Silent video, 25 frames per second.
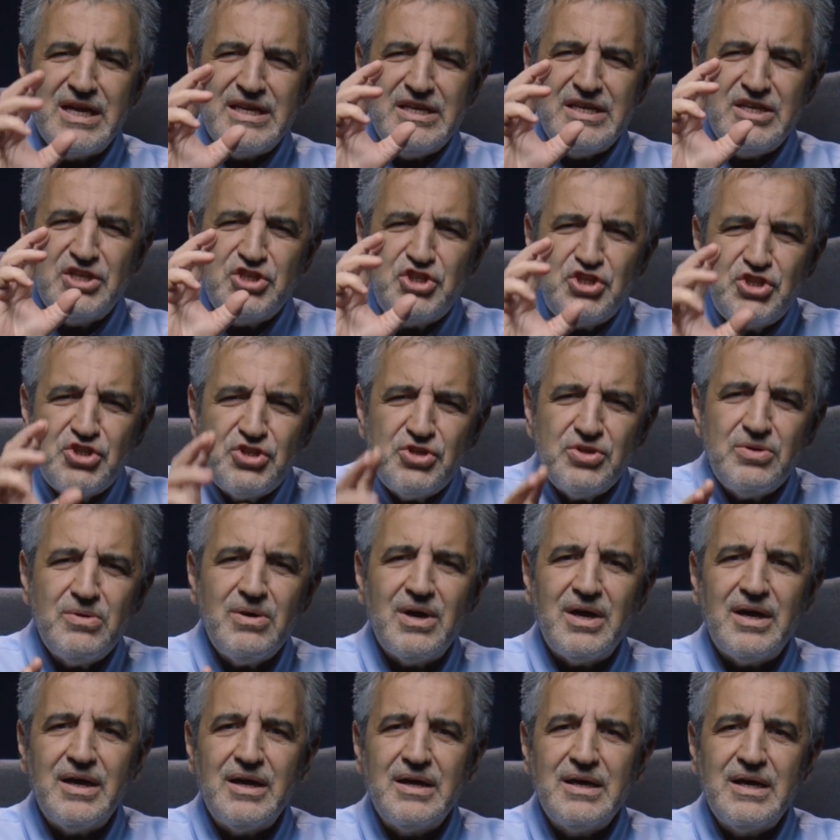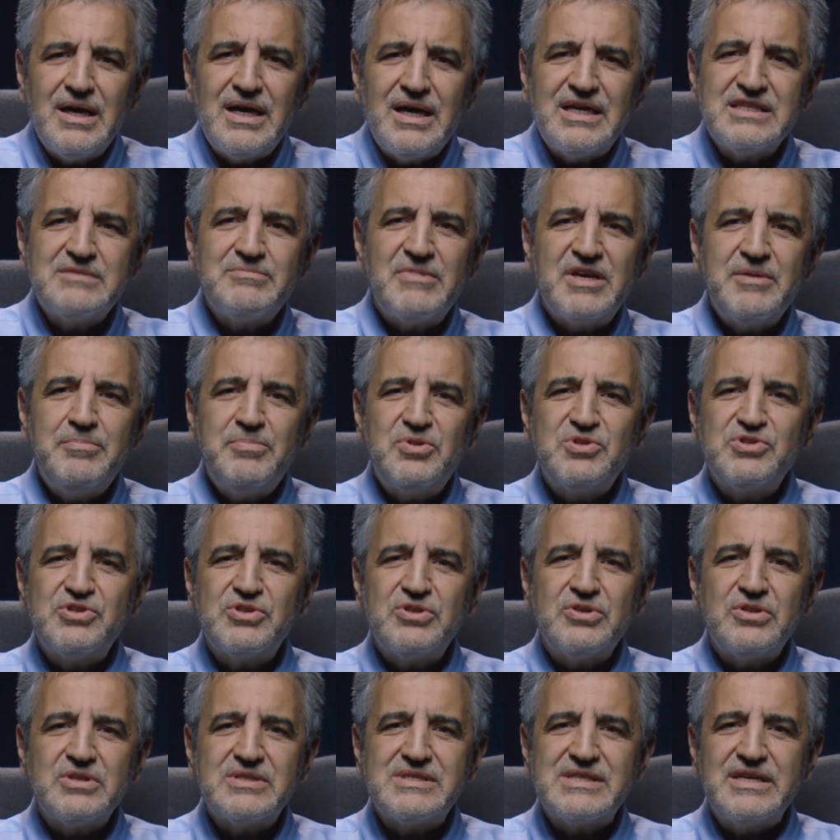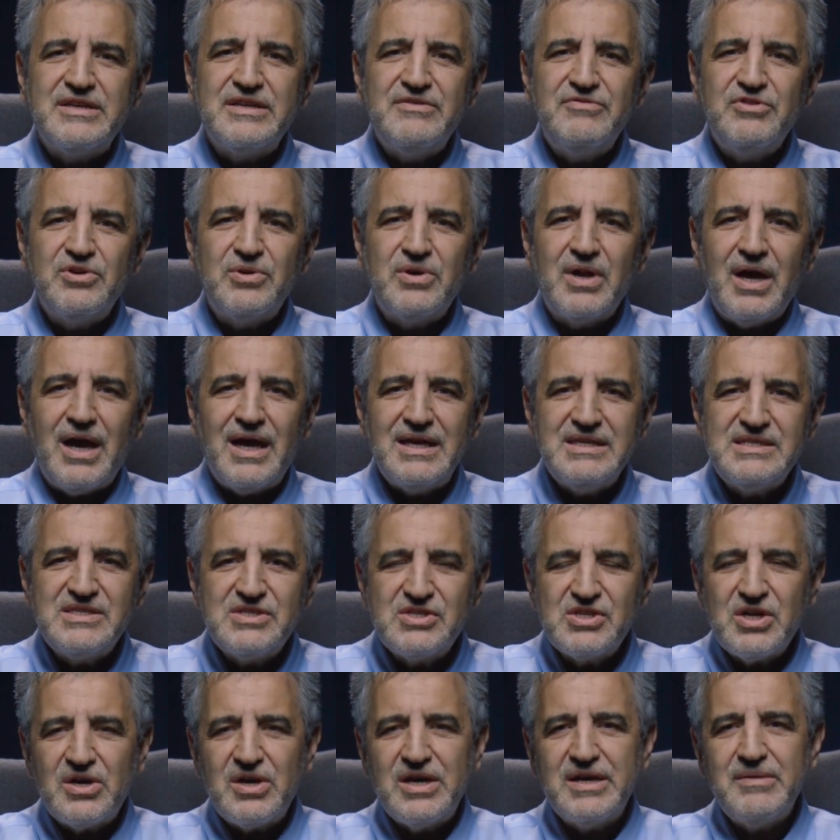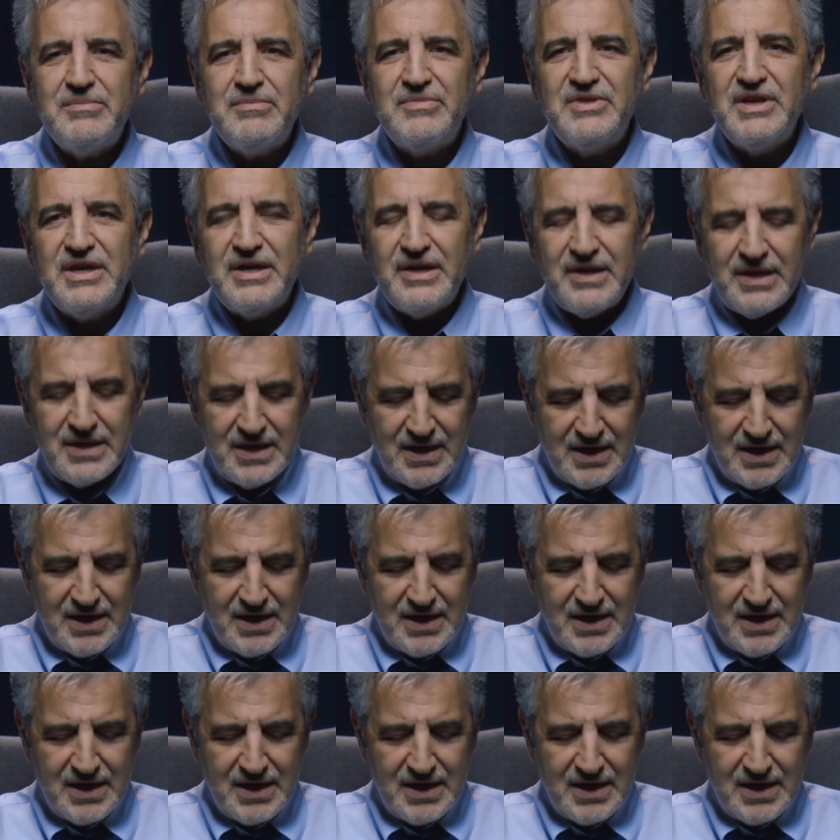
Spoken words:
Yeshua as my personal savior. I saw him there.